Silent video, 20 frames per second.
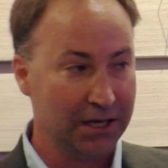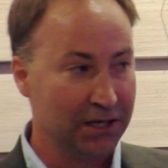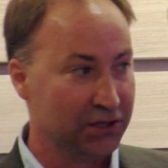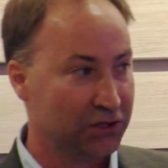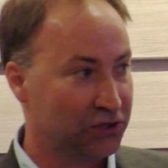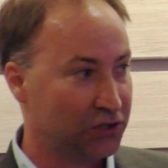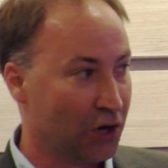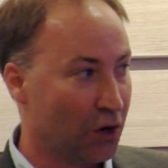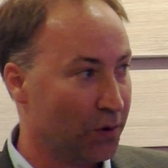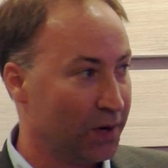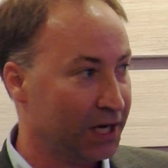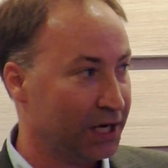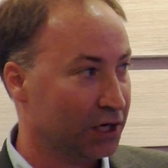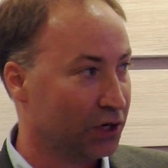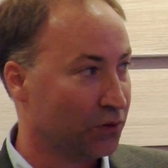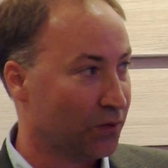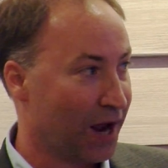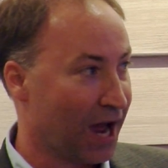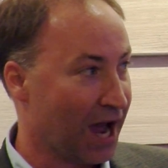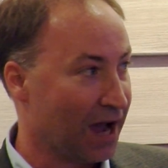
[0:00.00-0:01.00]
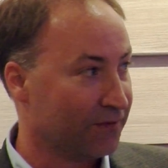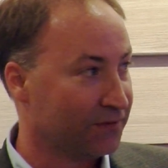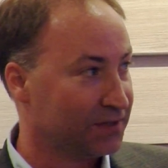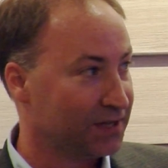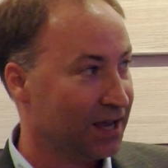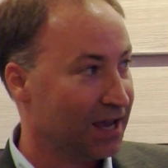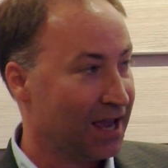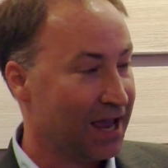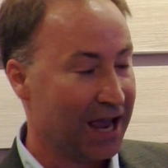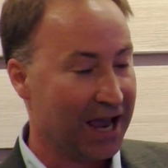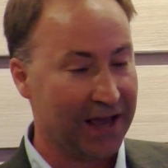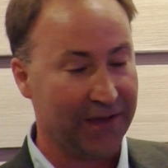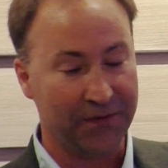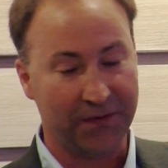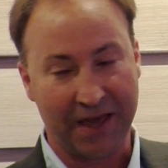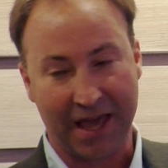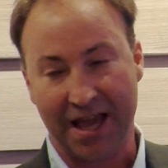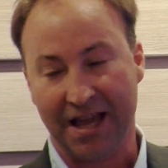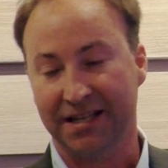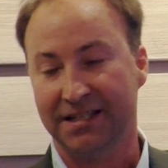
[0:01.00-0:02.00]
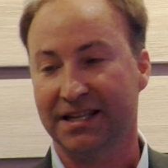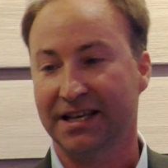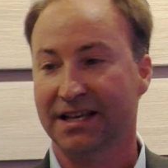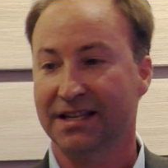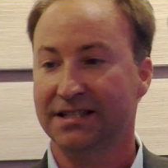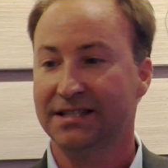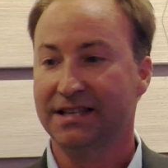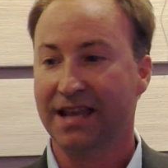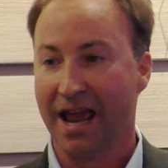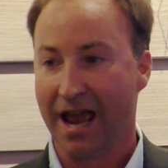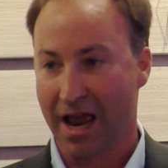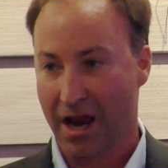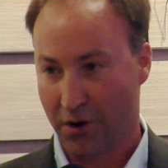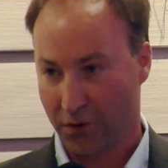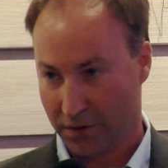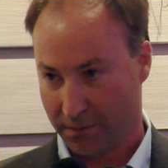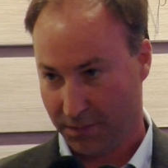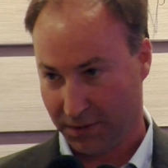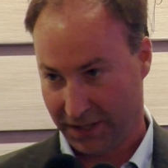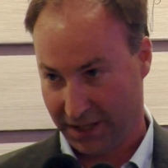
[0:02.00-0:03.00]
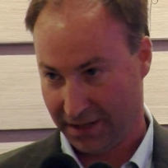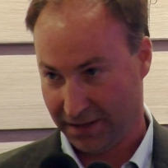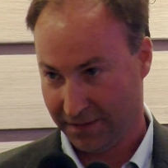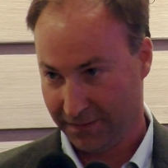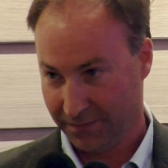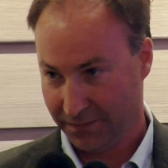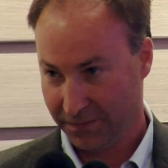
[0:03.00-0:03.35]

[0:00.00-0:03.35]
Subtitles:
sew in a graft, and they did terribly.